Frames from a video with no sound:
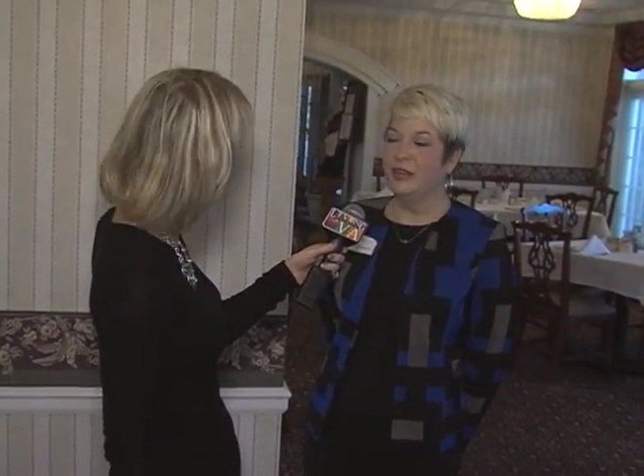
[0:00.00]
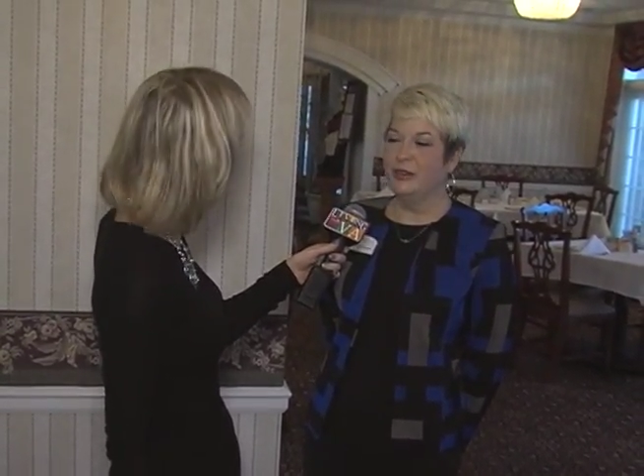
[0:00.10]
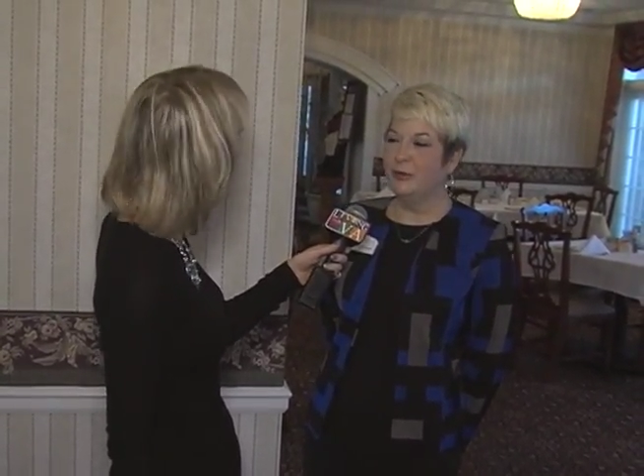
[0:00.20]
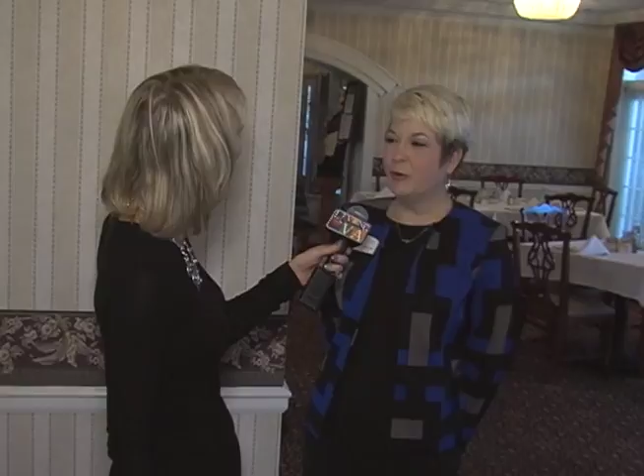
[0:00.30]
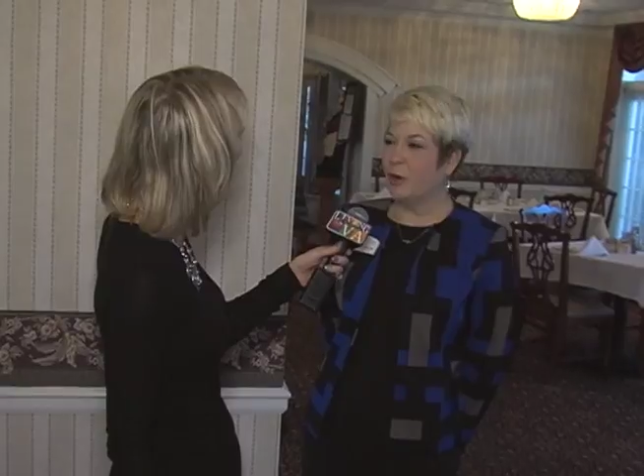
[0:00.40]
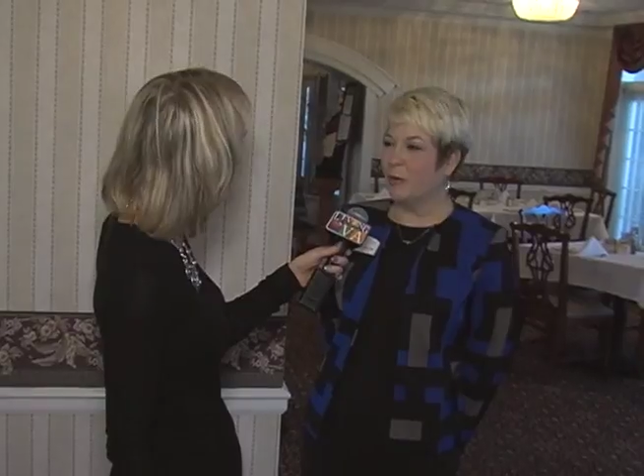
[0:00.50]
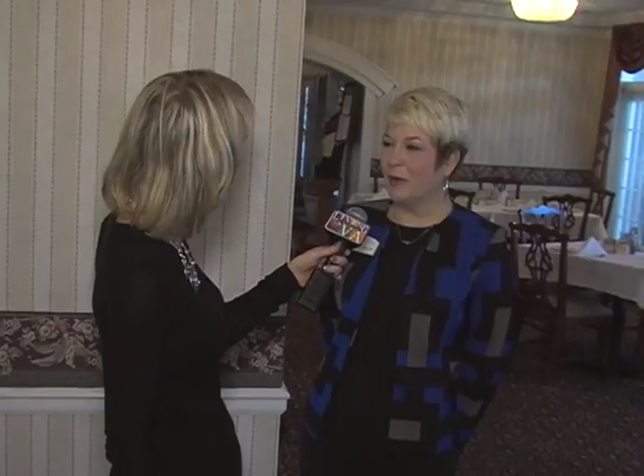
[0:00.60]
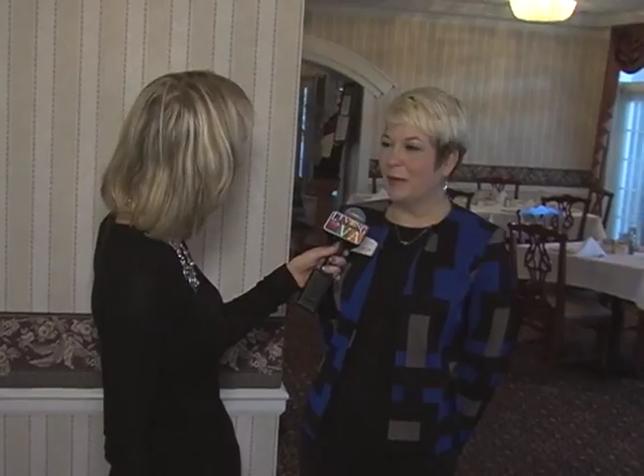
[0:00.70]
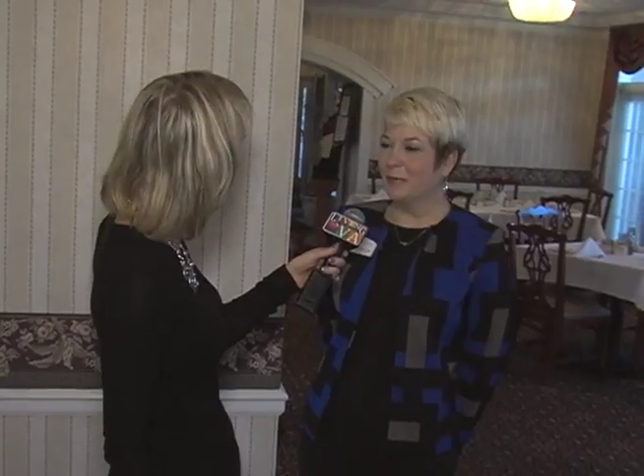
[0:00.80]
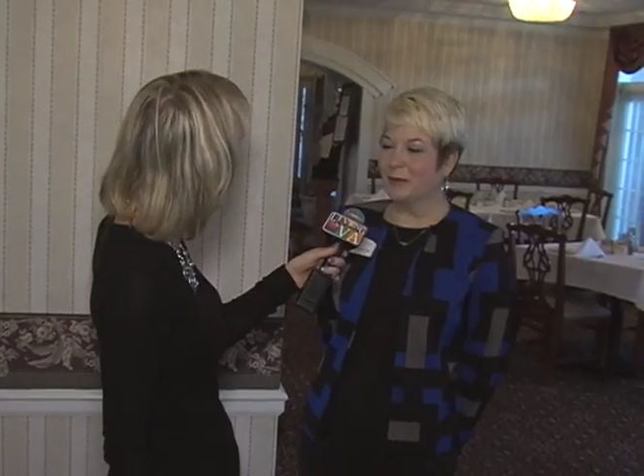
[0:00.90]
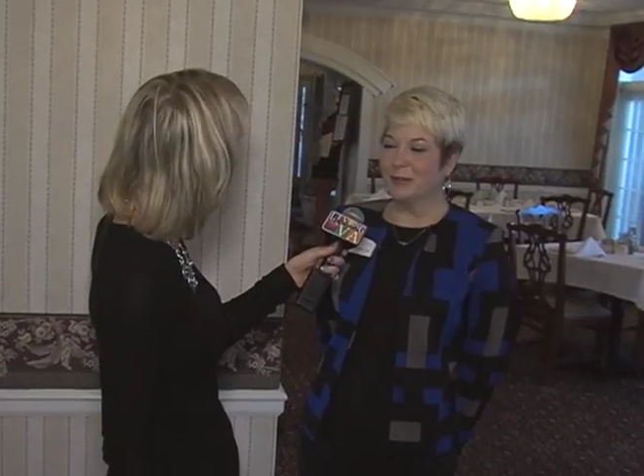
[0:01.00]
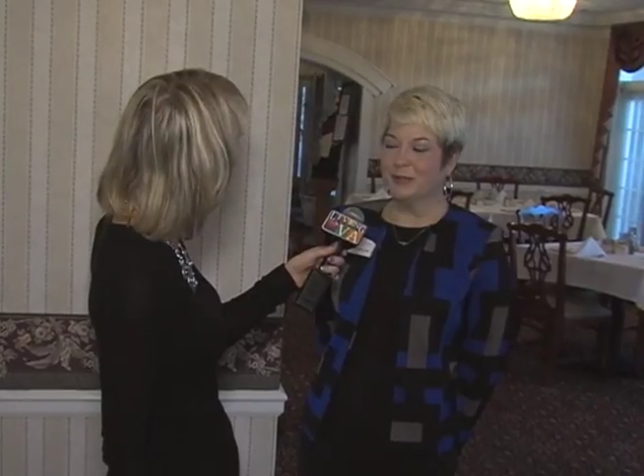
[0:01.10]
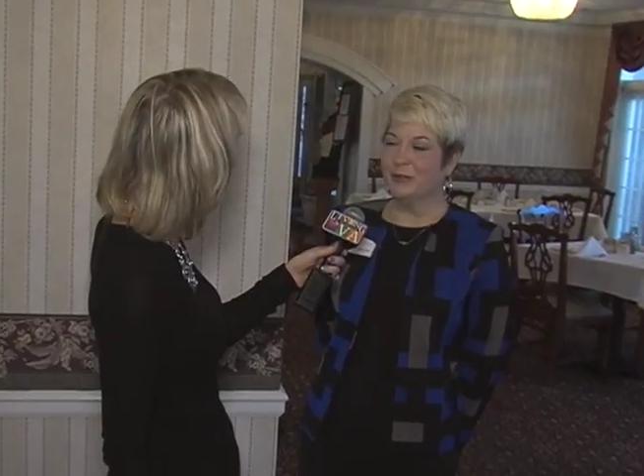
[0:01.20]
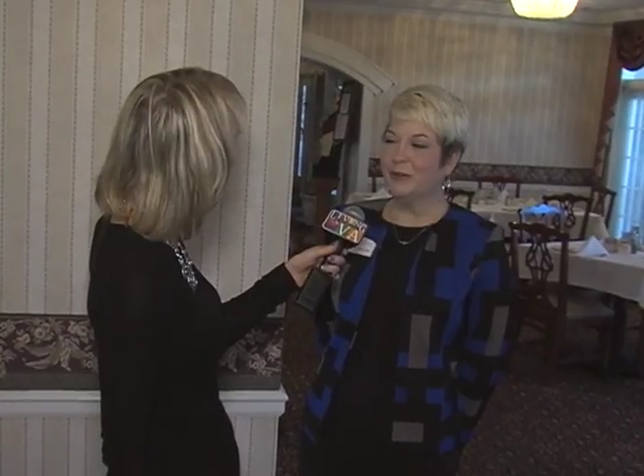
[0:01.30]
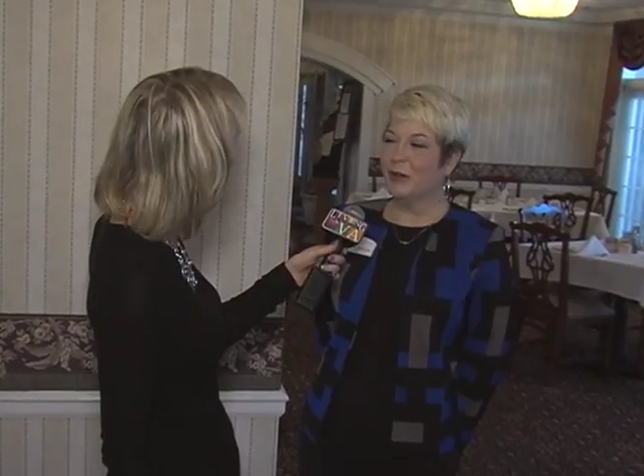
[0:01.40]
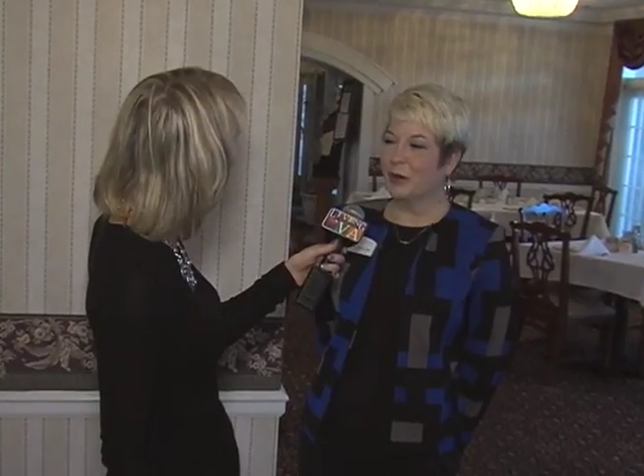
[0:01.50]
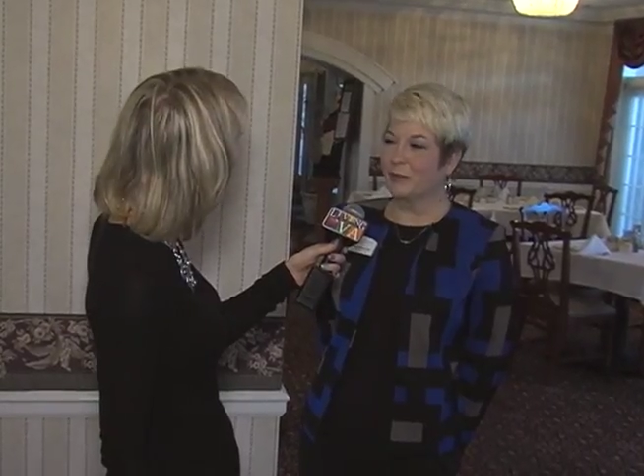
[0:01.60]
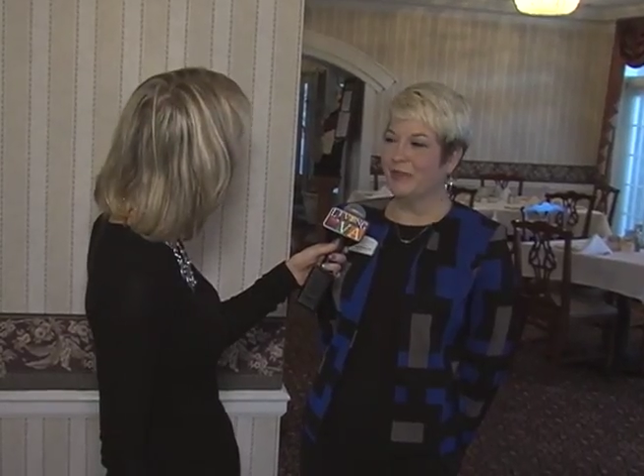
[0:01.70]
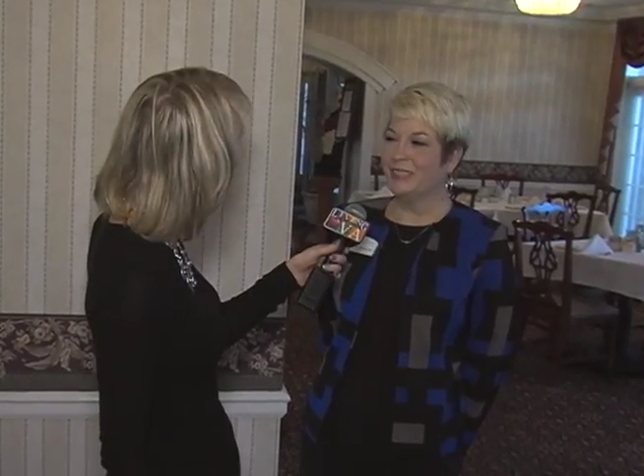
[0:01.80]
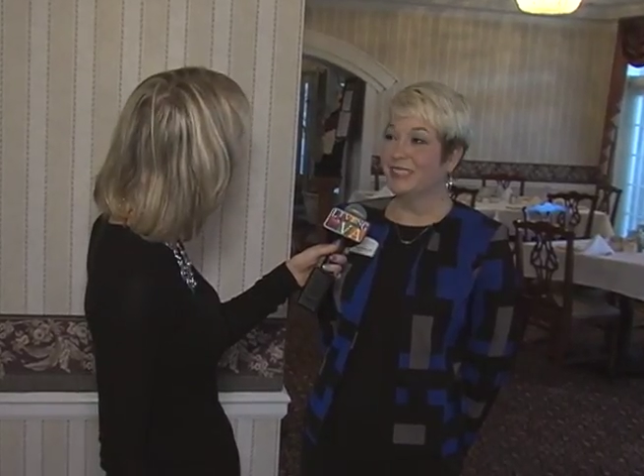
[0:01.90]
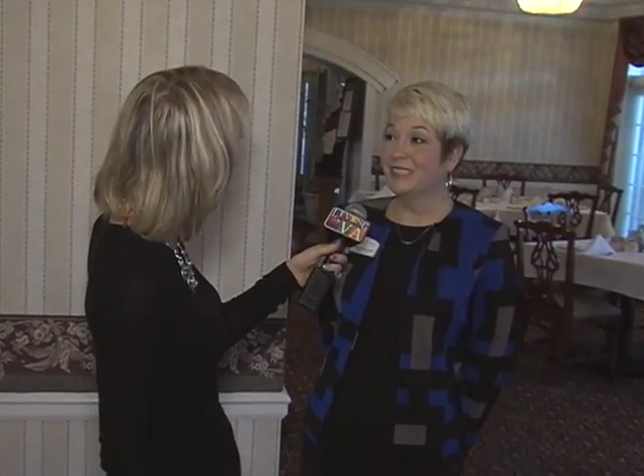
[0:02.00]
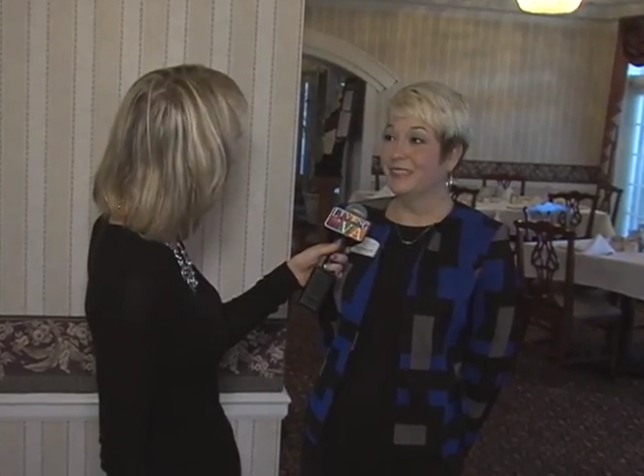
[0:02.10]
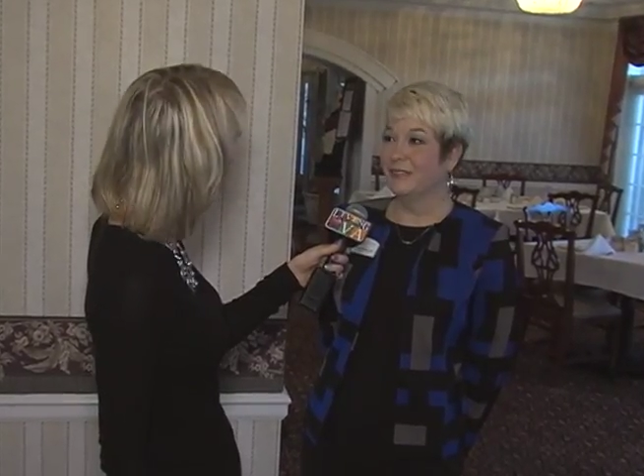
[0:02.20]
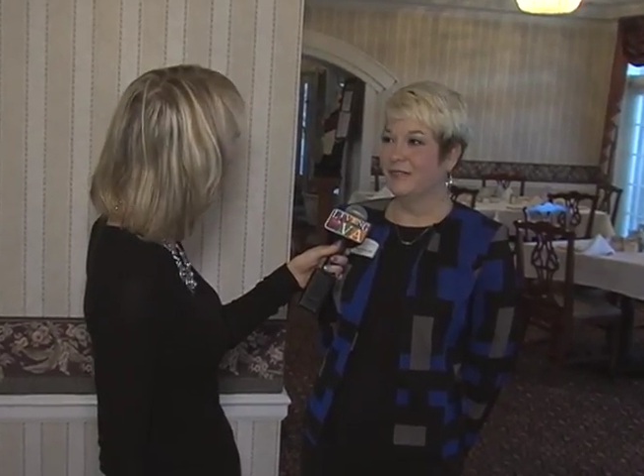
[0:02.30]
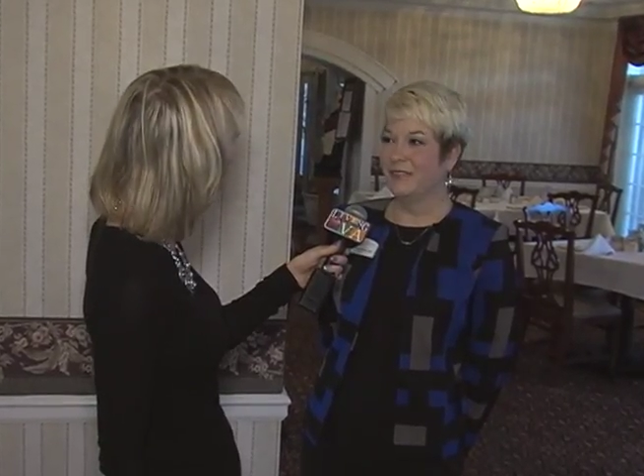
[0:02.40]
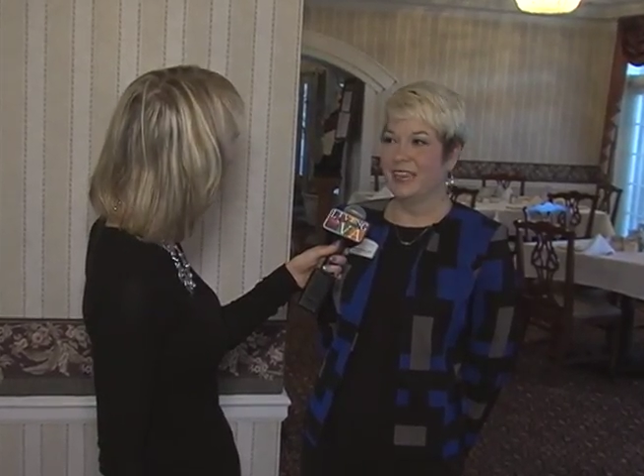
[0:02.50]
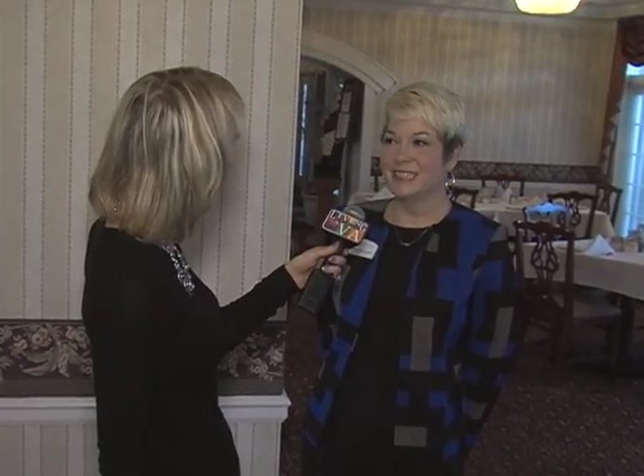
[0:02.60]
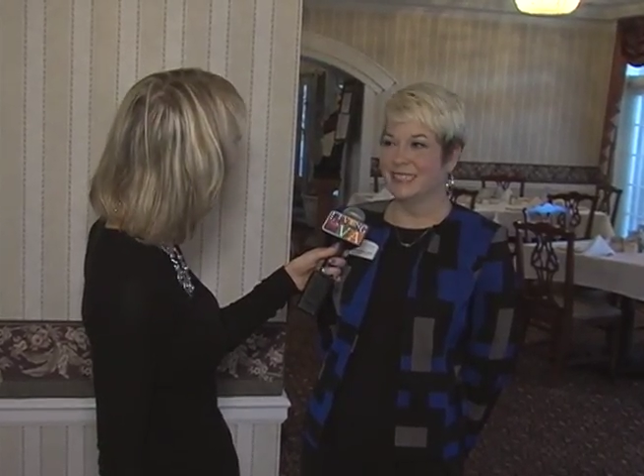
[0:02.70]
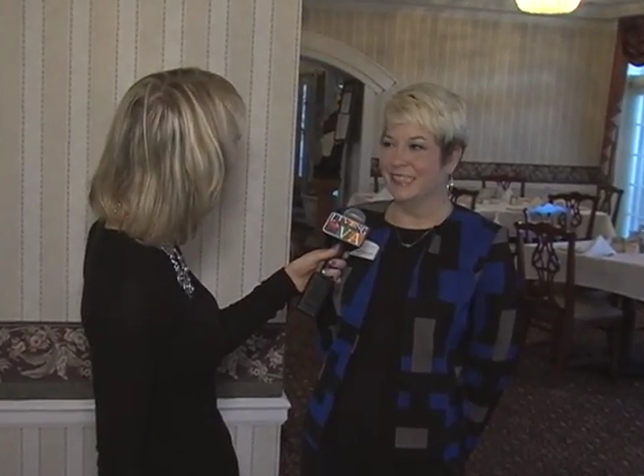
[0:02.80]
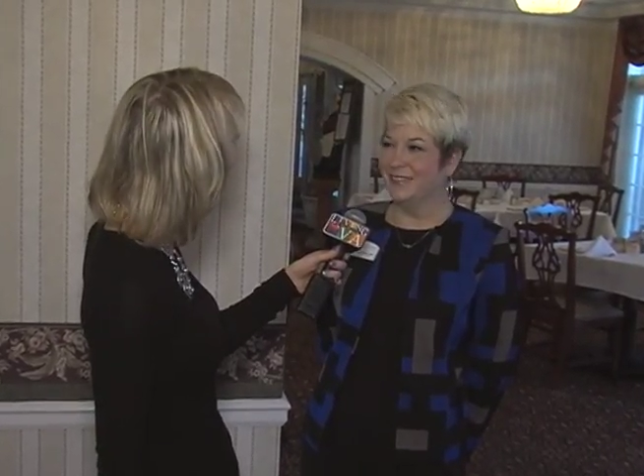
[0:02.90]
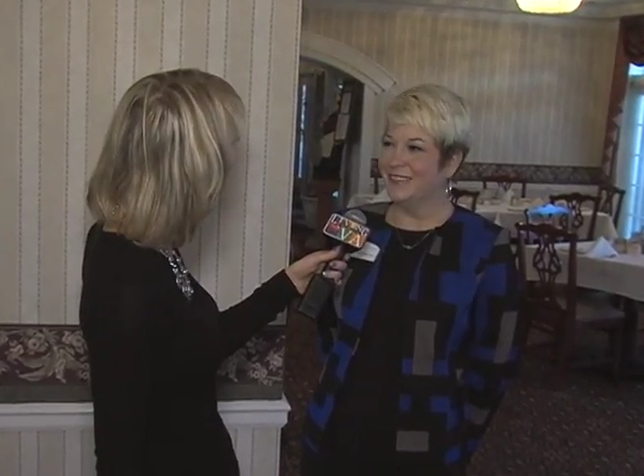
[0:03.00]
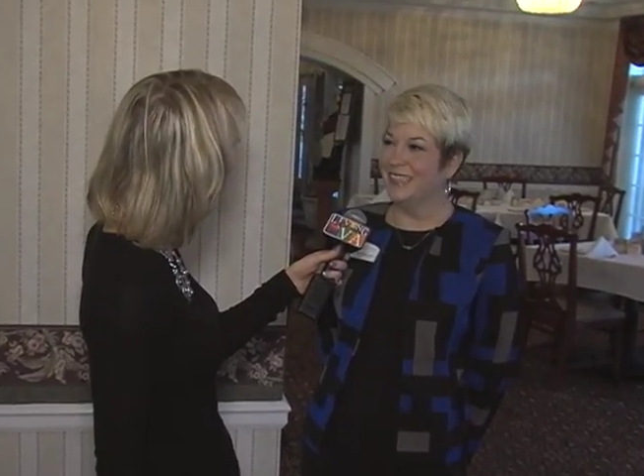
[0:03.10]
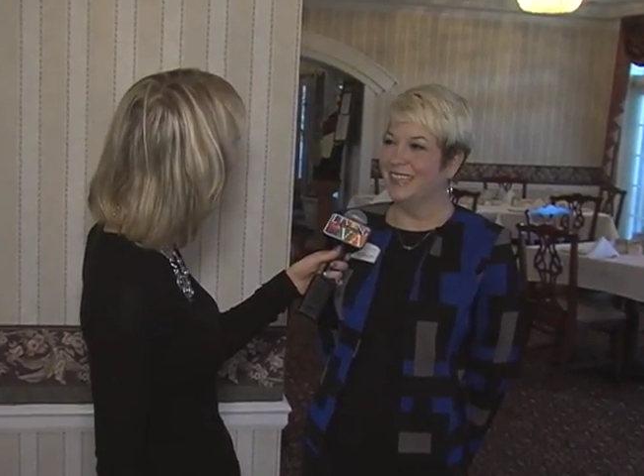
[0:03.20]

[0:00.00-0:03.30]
new wallpaper, new carpet, just a facelift,